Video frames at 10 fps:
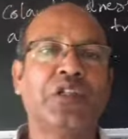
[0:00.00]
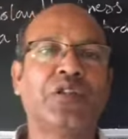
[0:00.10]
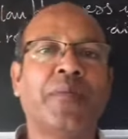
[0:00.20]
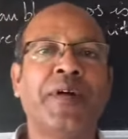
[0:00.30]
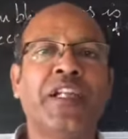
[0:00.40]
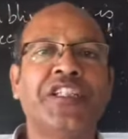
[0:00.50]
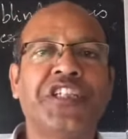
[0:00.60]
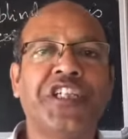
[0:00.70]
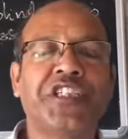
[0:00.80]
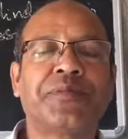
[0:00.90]
dominant
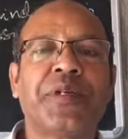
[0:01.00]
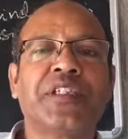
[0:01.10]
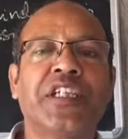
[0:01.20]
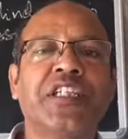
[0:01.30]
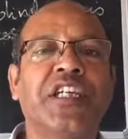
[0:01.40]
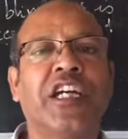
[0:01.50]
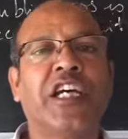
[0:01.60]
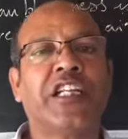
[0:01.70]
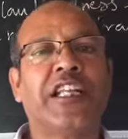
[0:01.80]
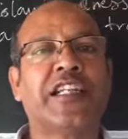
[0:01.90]
gene is
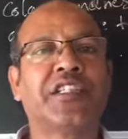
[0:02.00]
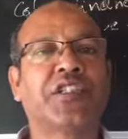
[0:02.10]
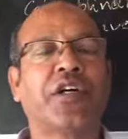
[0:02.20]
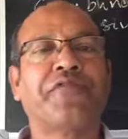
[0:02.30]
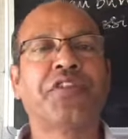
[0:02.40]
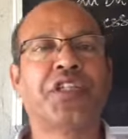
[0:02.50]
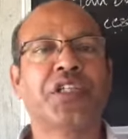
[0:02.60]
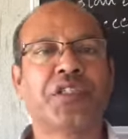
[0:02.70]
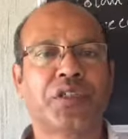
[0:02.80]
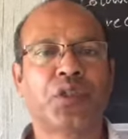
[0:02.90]
present, that is
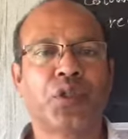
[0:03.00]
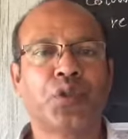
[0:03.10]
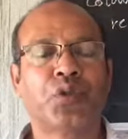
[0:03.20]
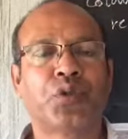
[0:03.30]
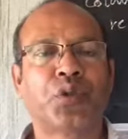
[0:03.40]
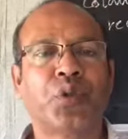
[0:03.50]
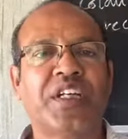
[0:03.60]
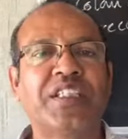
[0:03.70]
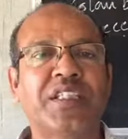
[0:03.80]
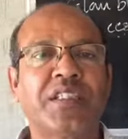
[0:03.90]
sufficient to show
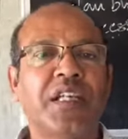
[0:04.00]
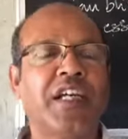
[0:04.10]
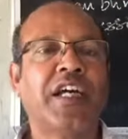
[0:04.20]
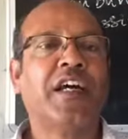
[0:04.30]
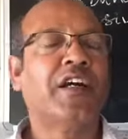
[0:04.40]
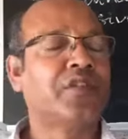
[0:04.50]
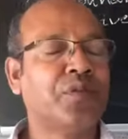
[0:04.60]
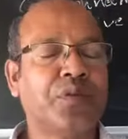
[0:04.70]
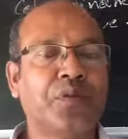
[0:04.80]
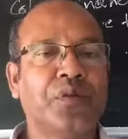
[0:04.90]

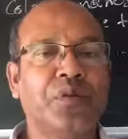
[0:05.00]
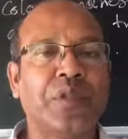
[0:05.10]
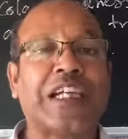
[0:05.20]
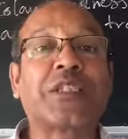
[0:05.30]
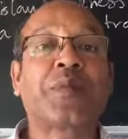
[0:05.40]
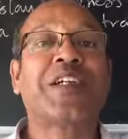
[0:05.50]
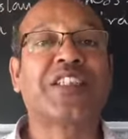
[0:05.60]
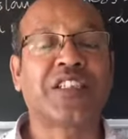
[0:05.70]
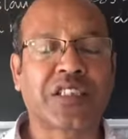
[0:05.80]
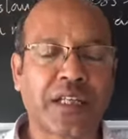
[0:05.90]
to express
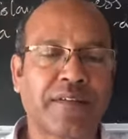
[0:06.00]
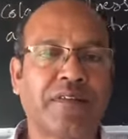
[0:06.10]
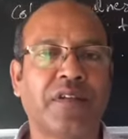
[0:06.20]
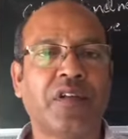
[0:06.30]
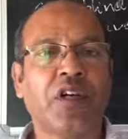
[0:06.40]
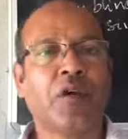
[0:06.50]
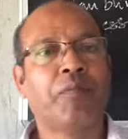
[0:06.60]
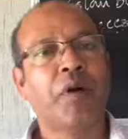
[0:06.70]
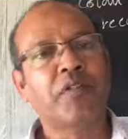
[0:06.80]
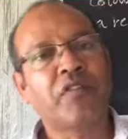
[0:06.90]
itself.
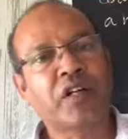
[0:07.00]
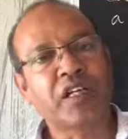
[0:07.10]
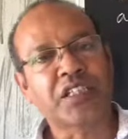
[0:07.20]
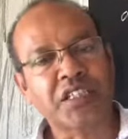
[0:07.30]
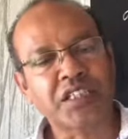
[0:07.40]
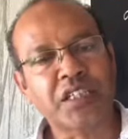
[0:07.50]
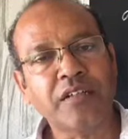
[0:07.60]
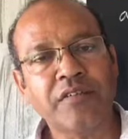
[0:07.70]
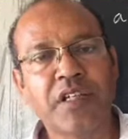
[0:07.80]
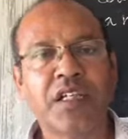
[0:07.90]
But for a
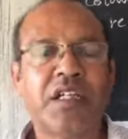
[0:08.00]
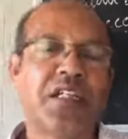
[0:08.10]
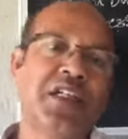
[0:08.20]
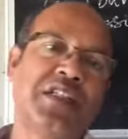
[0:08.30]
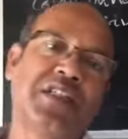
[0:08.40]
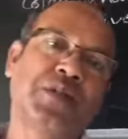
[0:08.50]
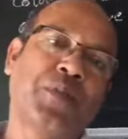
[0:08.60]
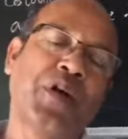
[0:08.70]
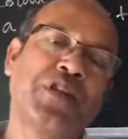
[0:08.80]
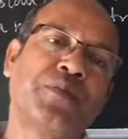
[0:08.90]
recessive, it is
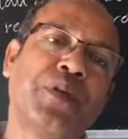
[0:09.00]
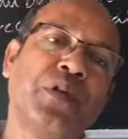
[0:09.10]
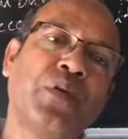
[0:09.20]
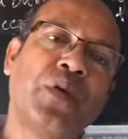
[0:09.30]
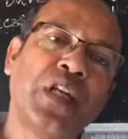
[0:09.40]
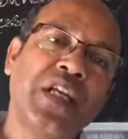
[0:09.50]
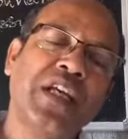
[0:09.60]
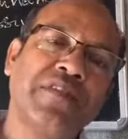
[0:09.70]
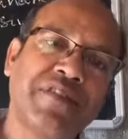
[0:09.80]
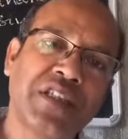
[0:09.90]
possible only
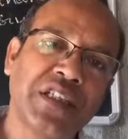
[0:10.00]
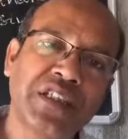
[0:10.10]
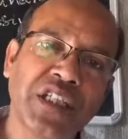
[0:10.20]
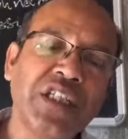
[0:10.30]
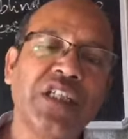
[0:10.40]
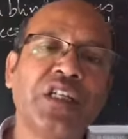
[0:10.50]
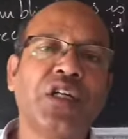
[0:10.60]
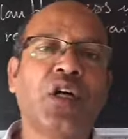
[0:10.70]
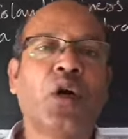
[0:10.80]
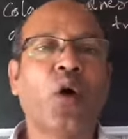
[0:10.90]
if it is
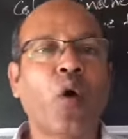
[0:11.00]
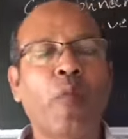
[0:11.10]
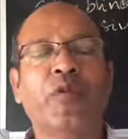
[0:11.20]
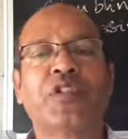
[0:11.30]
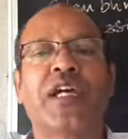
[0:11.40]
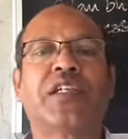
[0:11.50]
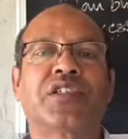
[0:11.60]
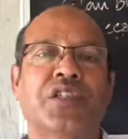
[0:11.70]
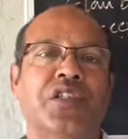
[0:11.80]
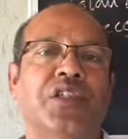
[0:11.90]
in homozygous
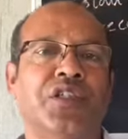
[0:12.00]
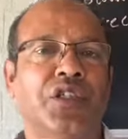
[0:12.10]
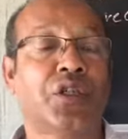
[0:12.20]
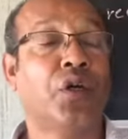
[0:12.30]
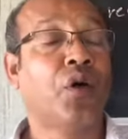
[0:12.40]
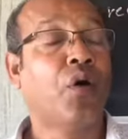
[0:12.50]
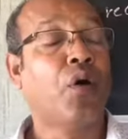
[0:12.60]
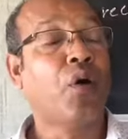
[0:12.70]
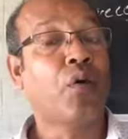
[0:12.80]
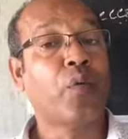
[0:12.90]
condition
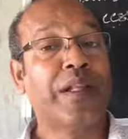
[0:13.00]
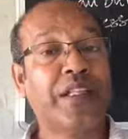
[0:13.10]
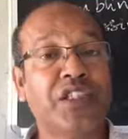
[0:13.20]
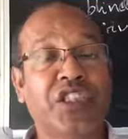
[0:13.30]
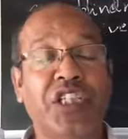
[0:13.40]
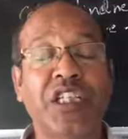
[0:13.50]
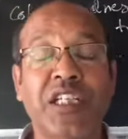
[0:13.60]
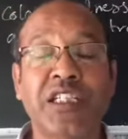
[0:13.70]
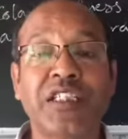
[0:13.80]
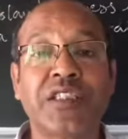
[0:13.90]
or when the gene
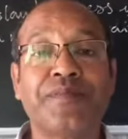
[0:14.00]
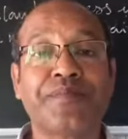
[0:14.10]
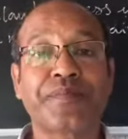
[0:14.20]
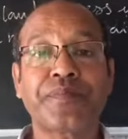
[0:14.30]
is